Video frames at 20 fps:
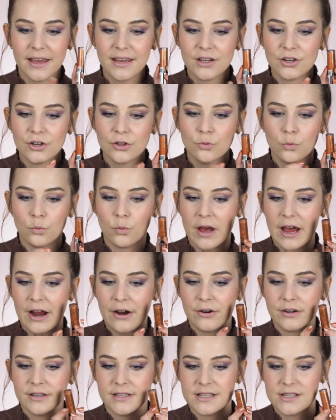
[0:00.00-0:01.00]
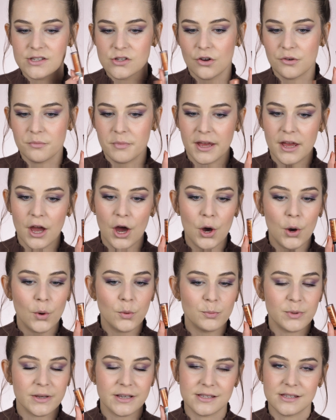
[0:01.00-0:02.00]
cannot wear this on my own
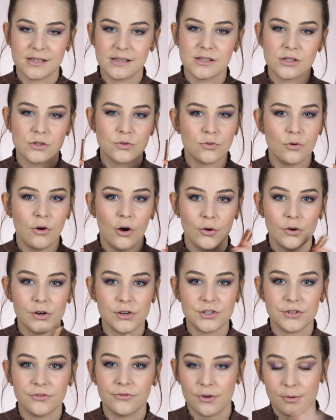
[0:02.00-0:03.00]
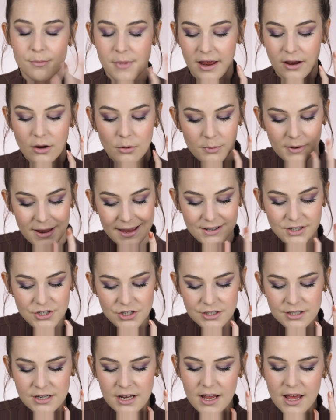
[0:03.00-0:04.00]
because it's too orangey for my
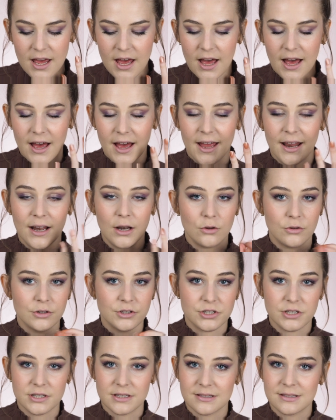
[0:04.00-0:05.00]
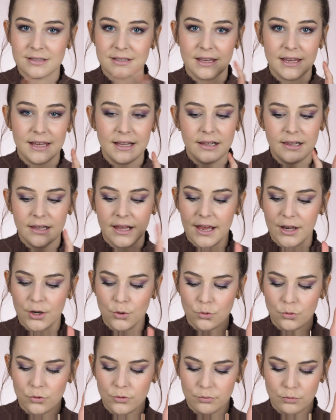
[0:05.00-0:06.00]
complexion. I look just ill and
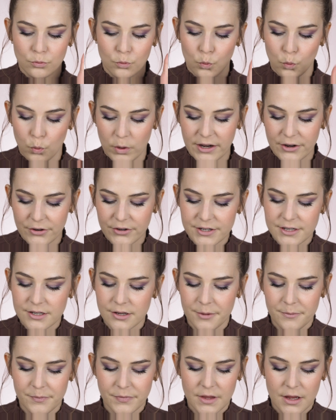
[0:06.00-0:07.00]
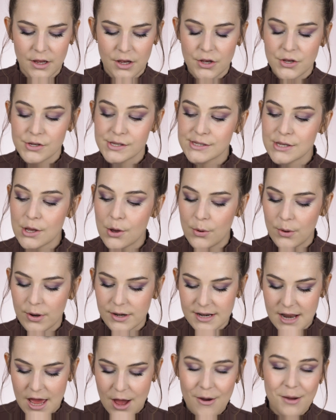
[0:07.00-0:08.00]
weird. So
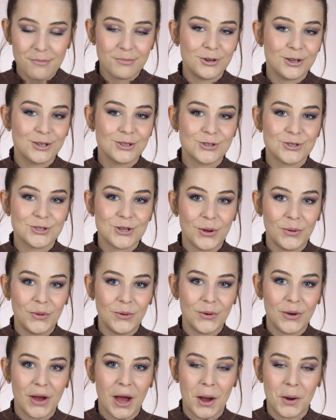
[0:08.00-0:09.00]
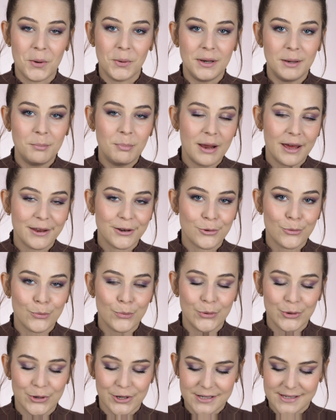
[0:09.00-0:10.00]
now I'm going to show you how lip liner
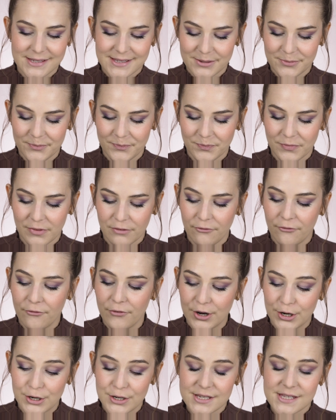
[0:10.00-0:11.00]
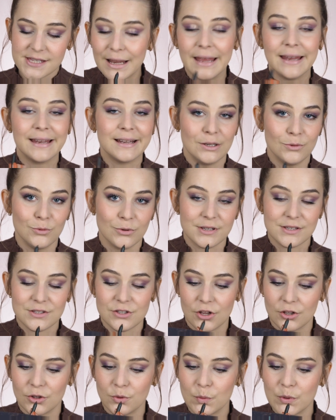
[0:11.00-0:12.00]
works first, and looks,
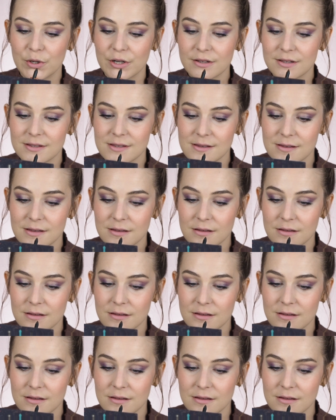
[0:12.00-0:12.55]
not works.